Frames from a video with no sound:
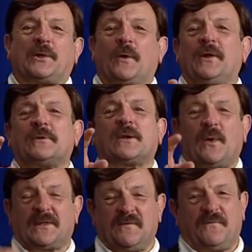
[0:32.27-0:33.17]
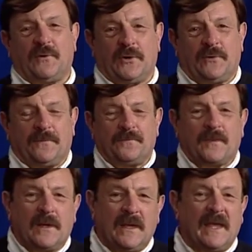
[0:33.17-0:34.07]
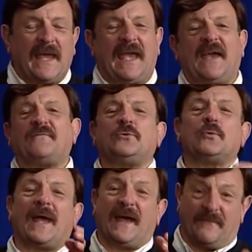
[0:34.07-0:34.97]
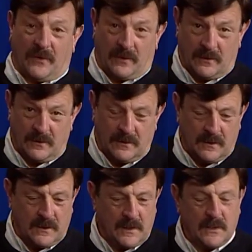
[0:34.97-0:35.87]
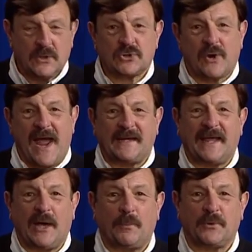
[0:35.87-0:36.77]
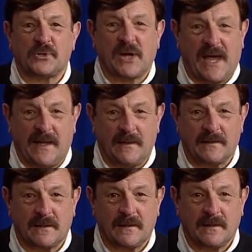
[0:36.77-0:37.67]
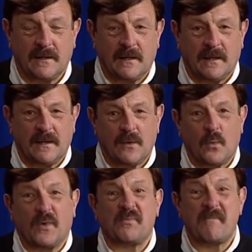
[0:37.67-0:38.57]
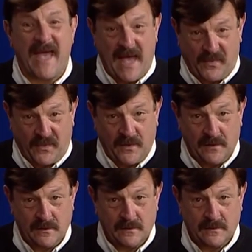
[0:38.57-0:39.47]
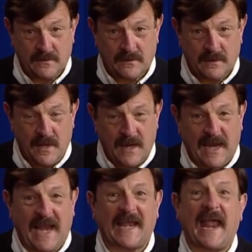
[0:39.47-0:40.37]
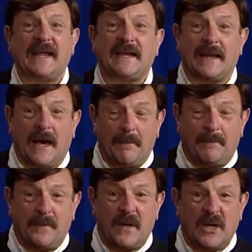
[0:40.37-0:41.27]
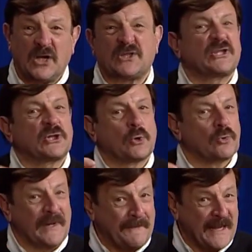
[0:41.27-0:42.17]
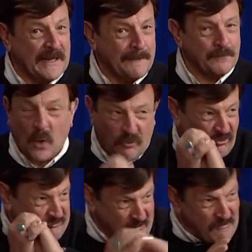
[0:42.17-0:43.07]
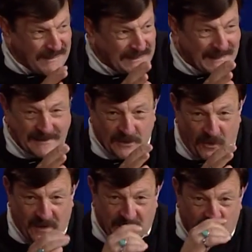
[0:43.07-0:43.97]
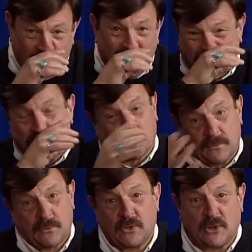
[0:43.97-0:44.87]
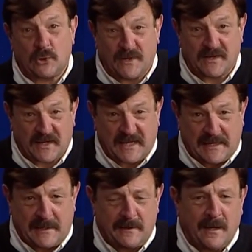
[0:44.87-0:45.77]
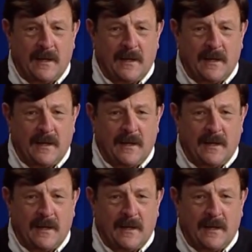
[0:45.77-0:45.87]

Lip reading: so here's a question for you. Have you ever tried to help your child with math and ended up screaming, throwing things across the room, including the kid,